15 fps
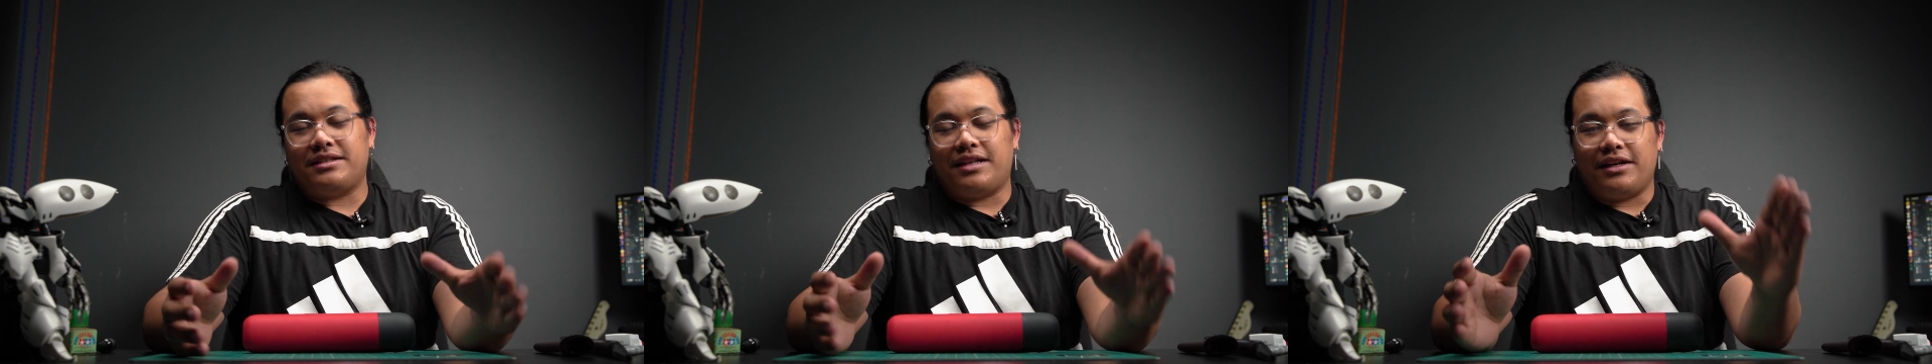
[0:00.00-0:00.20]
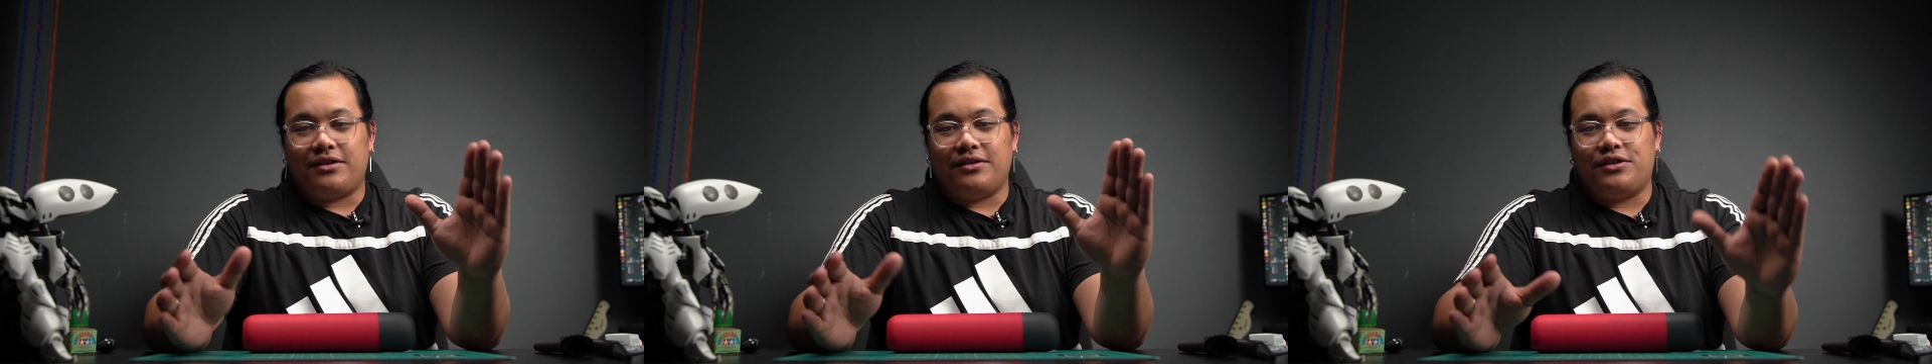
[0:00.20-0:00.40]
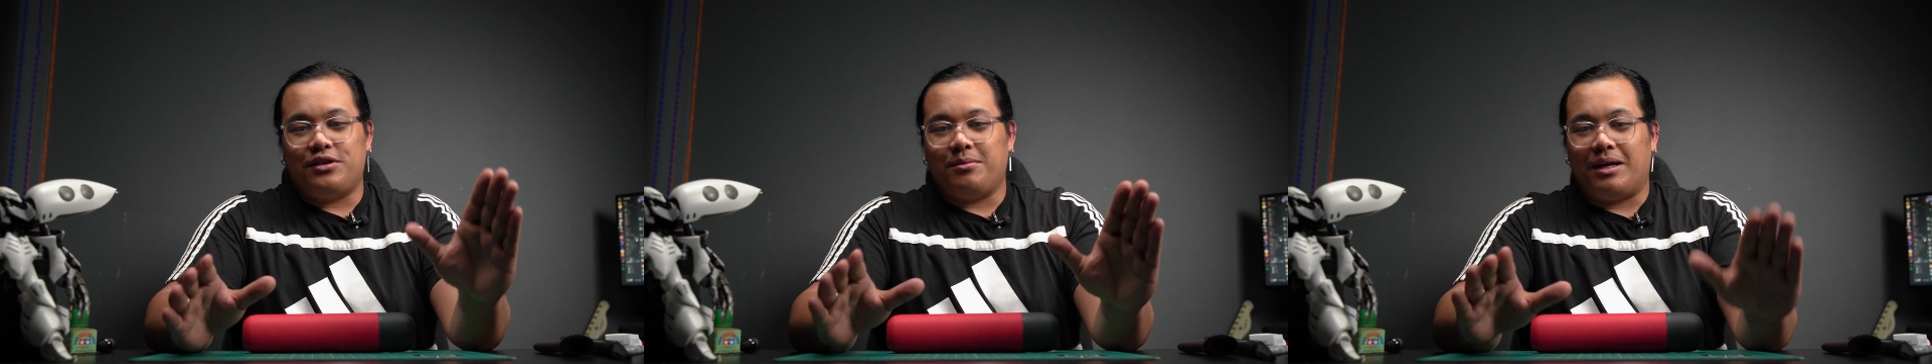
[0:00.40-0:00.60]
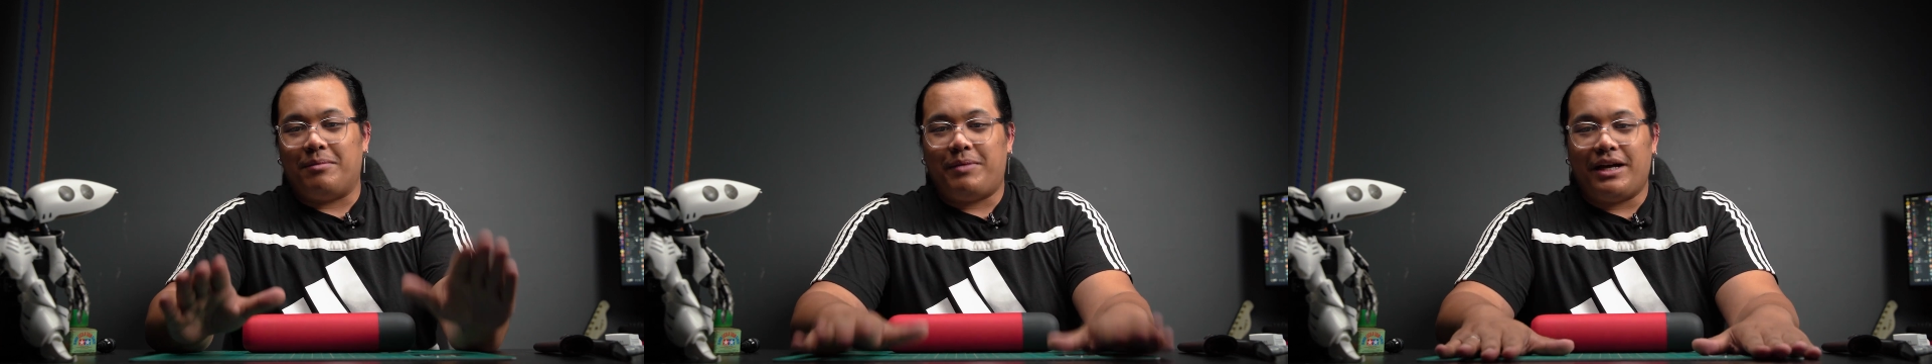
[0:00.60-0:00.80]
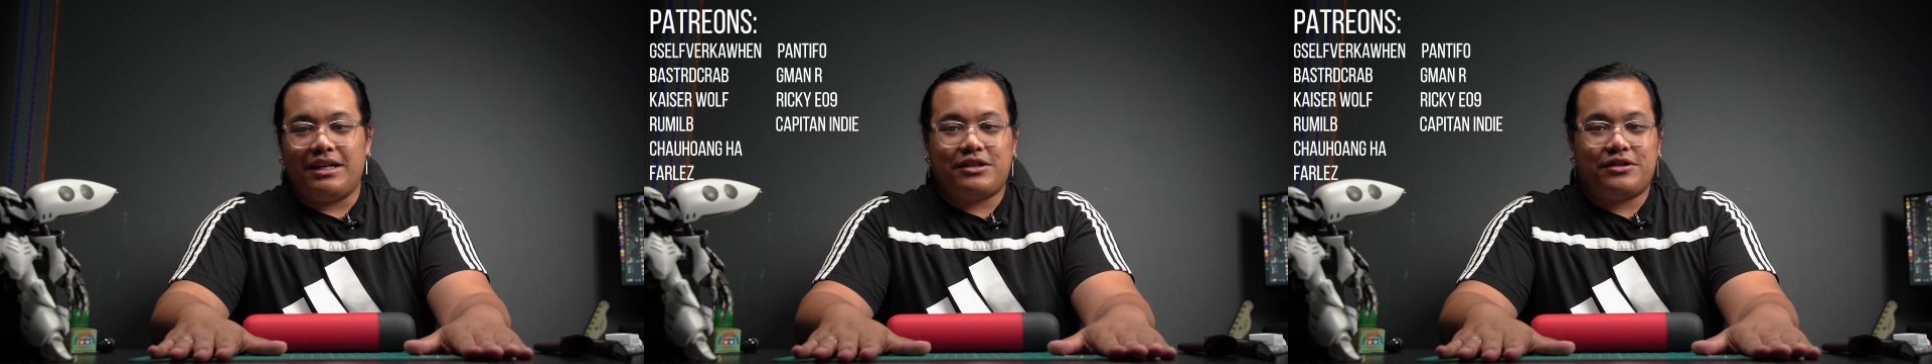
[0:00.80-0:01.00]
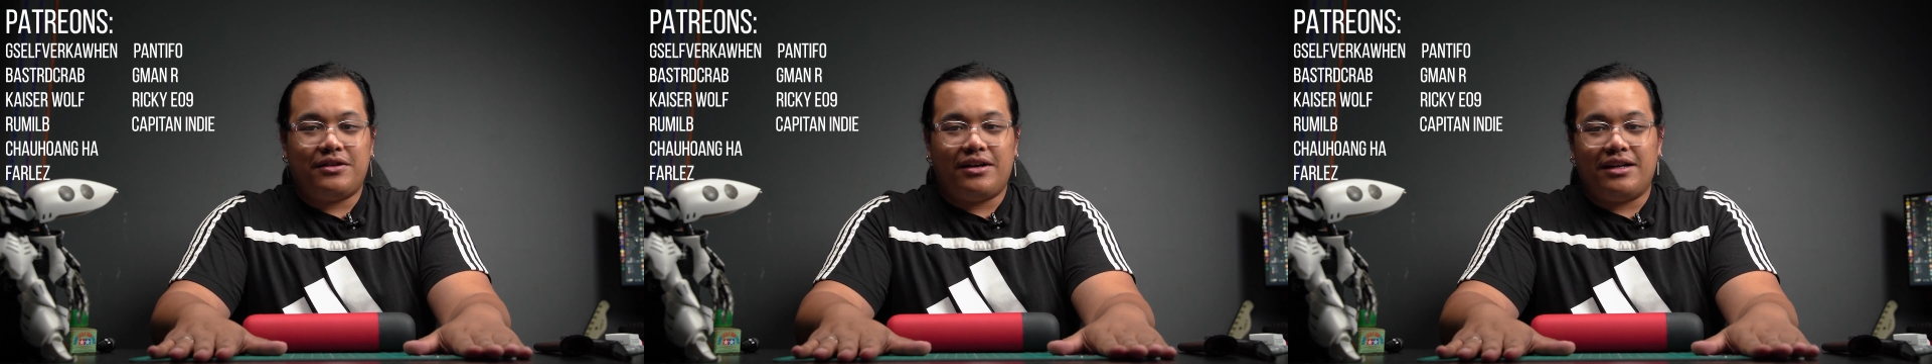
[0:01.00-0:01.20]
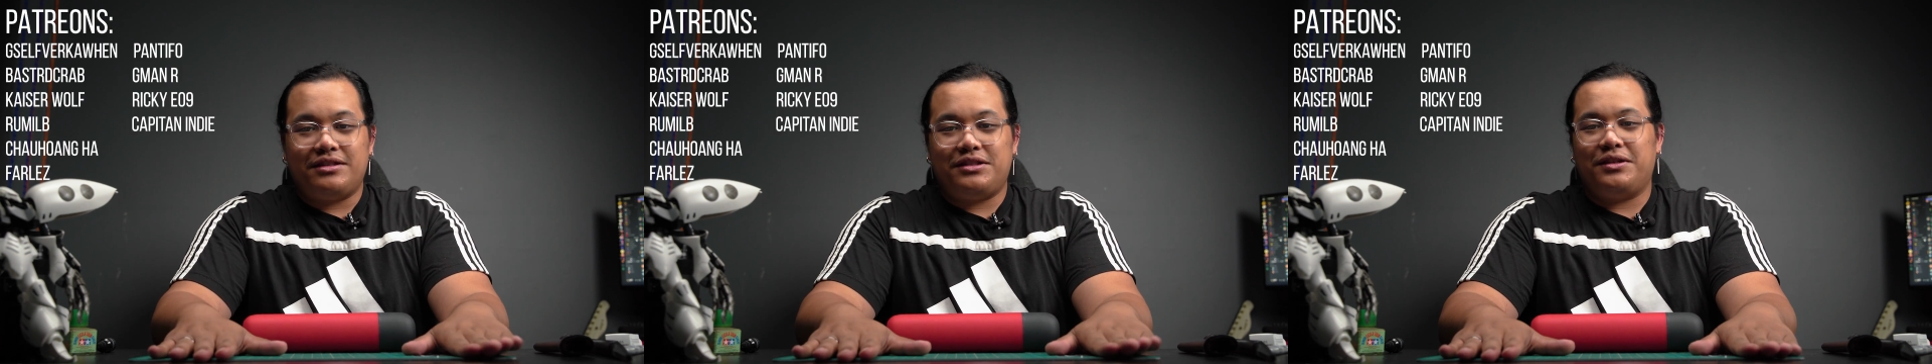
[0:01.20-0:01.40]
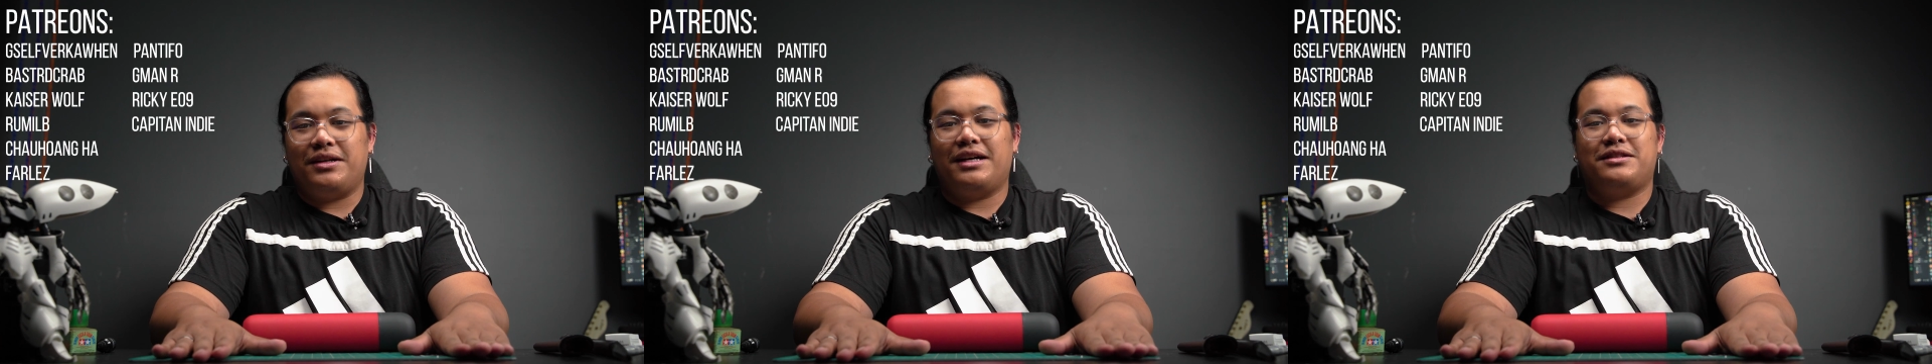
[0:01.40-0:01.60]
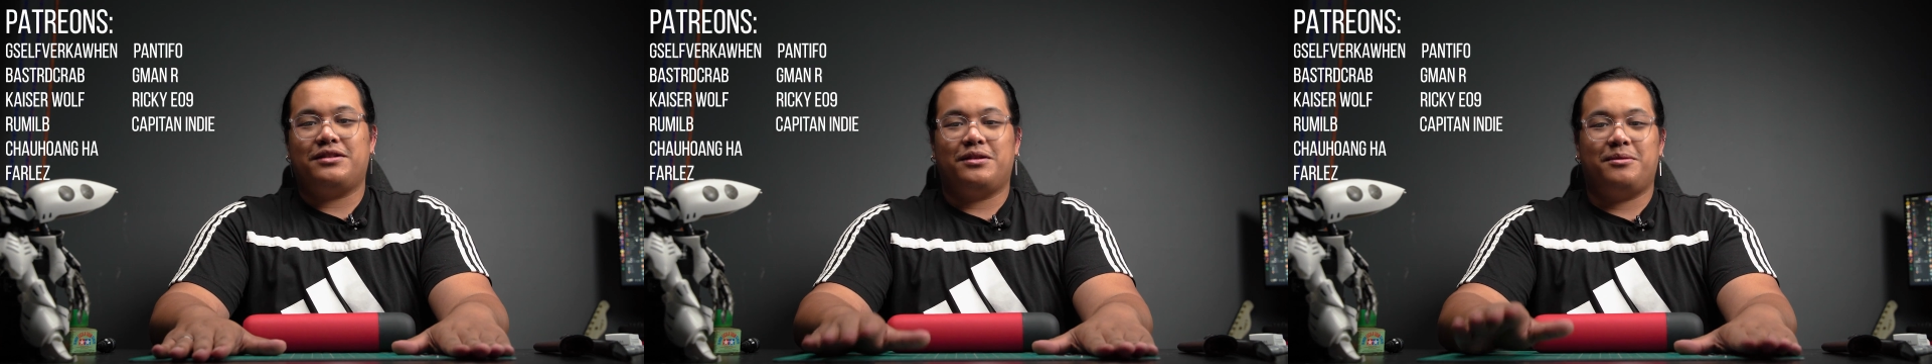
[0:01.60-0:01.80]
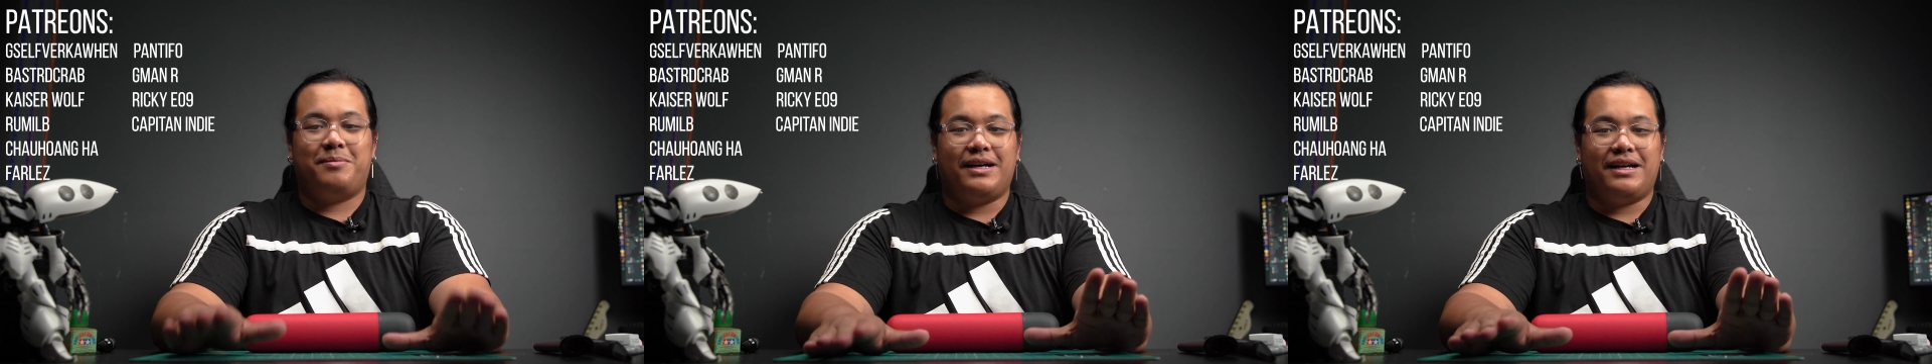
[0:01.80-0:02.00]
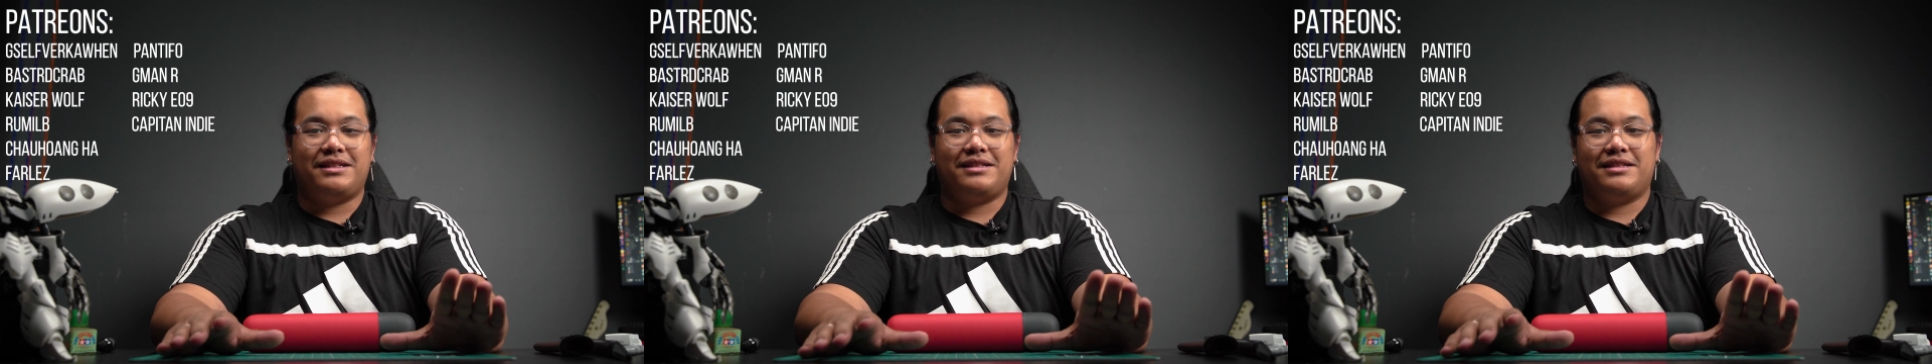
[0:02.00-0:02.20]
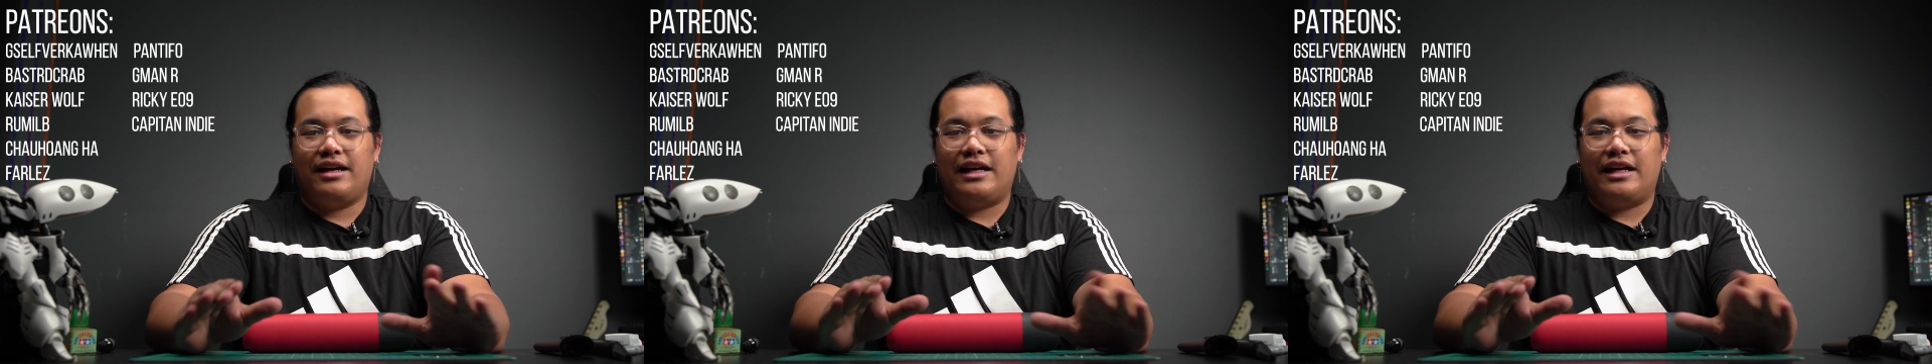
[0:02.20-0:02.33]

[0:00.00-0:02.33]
thank you to my Patreons. You guys are the best.